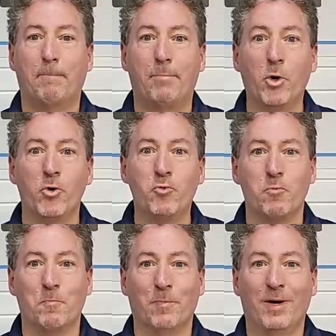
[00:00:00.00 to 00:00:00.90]

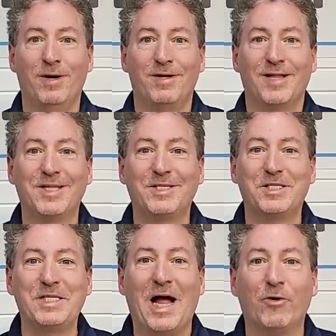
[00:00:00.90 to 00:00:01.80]
Boom. That's the
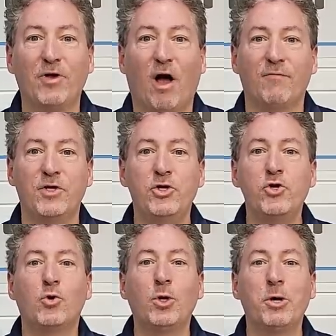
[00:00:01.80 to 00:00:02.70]
sound of a
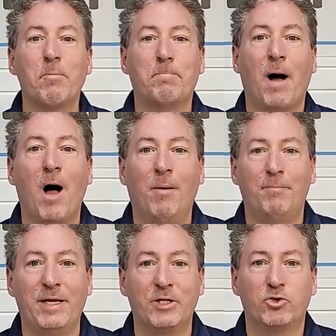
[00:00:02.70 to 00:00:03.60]
nuclear bomb
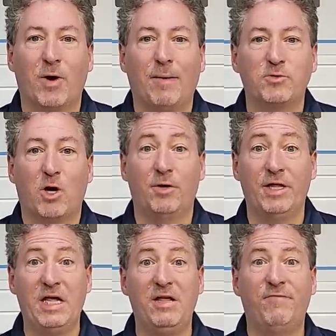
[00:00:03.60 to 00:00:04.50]
being dropped on
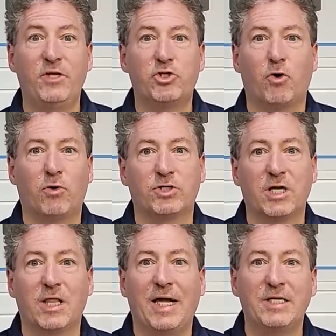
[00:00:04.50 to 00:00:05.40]
the EV
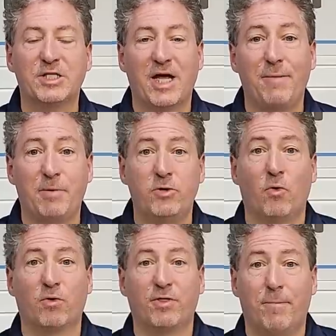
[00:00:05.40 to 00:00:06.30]
charging landscape in
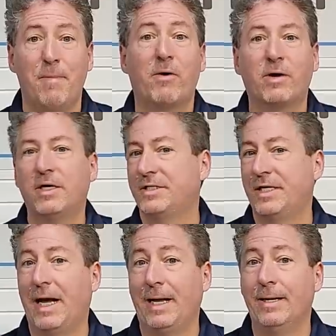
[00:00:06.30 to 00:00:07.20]
North America
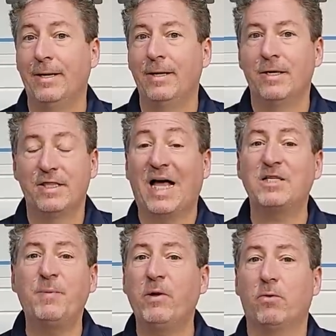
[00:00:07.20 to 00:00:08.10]
today.
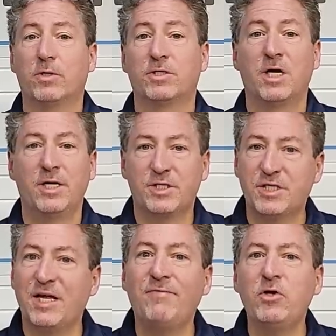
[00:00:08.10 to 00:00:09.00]
That's because
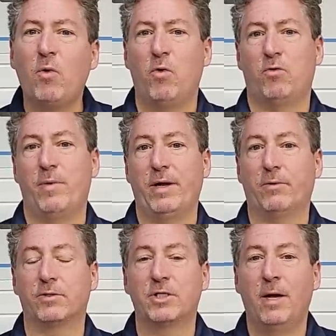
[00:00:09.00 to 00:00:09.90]
seven
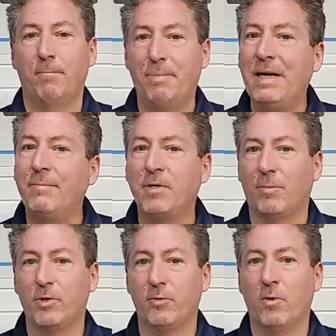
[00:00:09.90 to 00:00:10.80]
automakers,
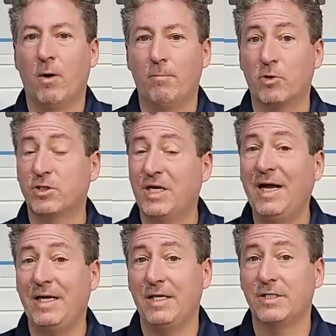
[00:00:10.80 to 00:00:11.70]
BMW,
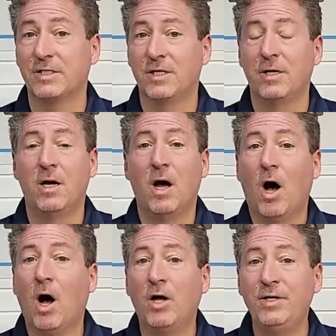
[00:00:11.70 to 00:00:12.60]
Mercedes,
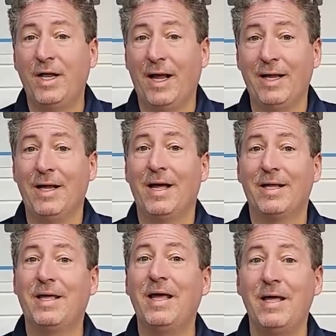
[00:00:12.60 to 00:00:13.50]
Hyundai,
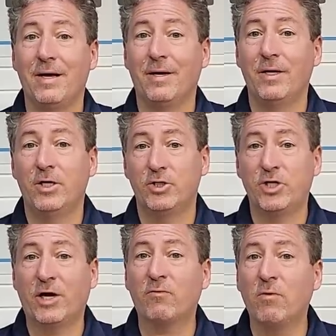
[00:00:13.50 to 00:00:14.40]
Kia,
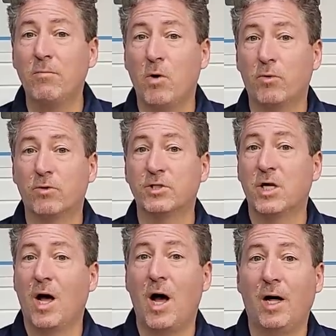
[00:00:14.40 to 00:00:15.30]
General Motors,
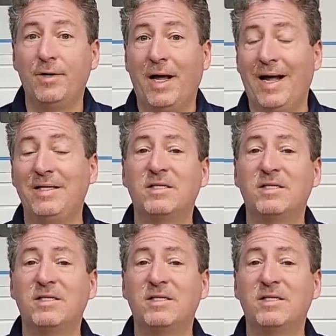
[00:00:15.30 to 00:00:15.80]
Honda, and